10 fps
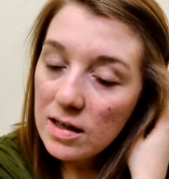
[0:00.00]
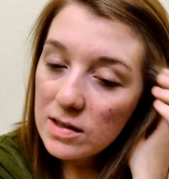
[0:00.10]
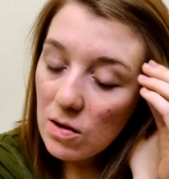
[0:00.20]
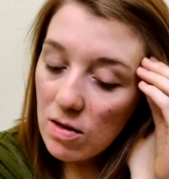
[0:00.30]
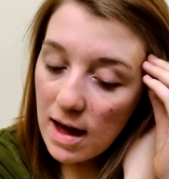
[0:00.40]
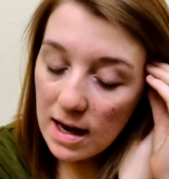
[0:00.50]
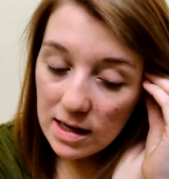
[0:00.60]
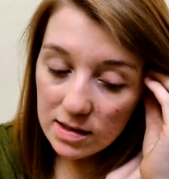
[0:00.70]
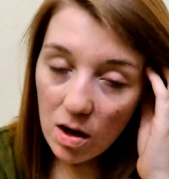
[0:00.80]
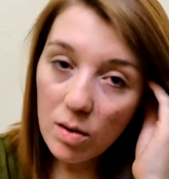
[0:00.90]
So that
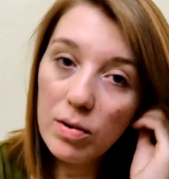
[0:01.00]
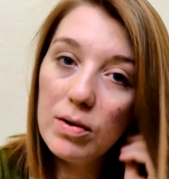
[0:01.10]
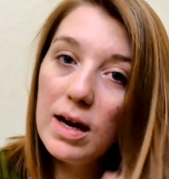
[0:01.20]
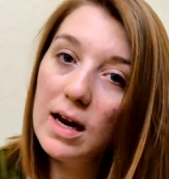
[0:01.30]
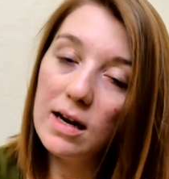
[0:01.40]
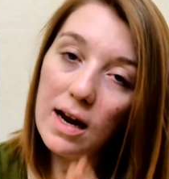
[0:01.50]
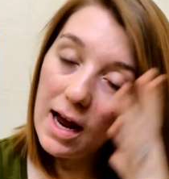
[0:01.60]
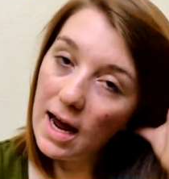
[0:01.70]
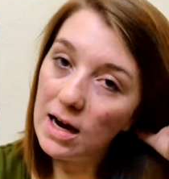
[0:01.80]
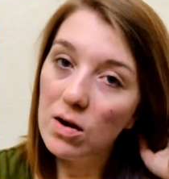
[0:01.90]
is all broken,
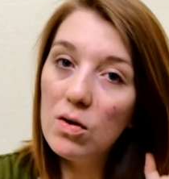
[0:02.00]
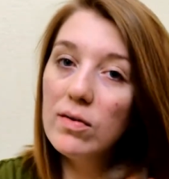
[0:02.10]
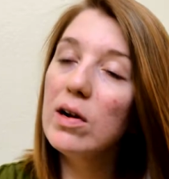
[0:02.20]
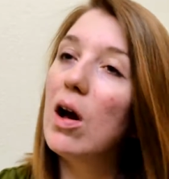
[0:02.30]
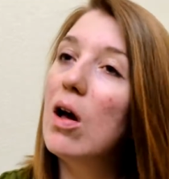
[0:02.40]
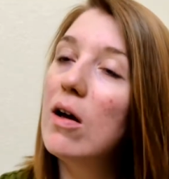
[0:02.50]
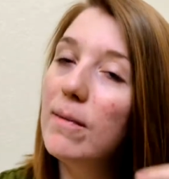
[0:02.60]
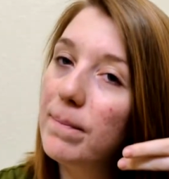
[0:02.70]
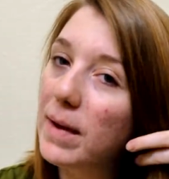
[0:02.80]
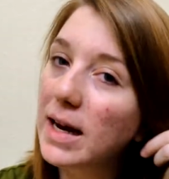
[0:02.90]
and
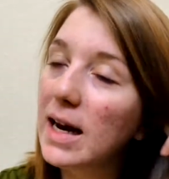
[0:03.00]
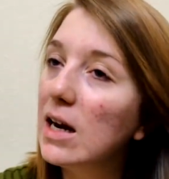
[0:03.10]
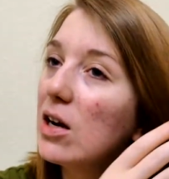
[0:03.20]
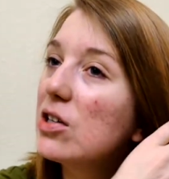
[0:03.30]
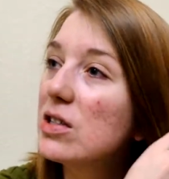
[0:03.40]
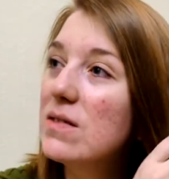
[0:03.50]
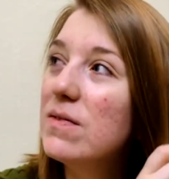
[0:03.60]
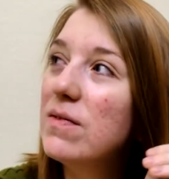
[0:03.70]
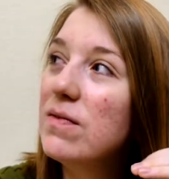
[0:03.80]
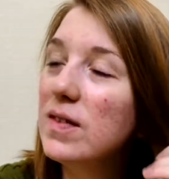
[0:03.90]
overall my hair just
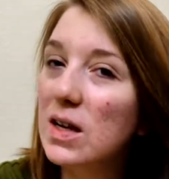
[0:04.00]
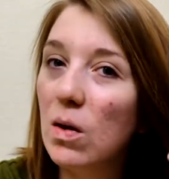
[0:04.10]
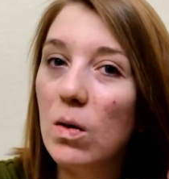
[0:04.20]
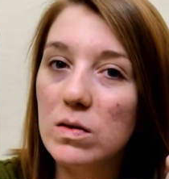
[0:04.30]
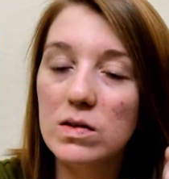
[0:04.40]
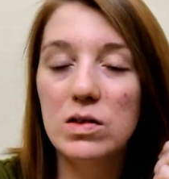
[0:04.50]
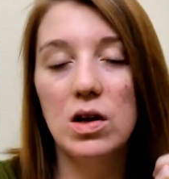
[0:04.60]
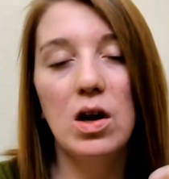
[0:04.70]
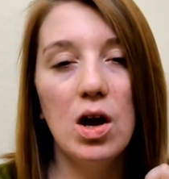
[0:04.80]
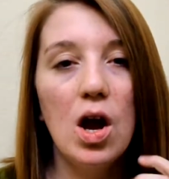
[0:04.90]
feels
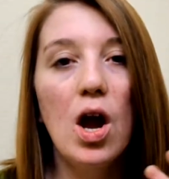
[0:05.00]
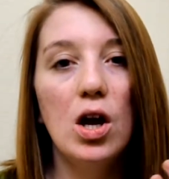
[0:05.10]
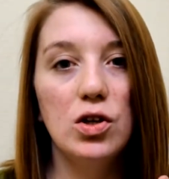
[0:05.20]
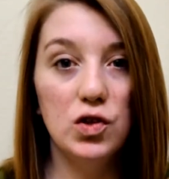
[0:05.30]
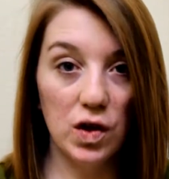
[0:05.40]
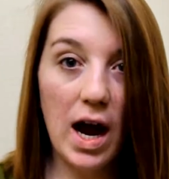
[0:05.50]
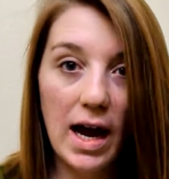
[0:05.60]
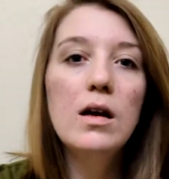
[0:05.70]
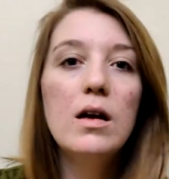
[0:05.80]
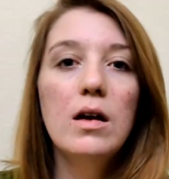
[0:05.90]

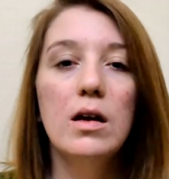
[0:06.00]
dry.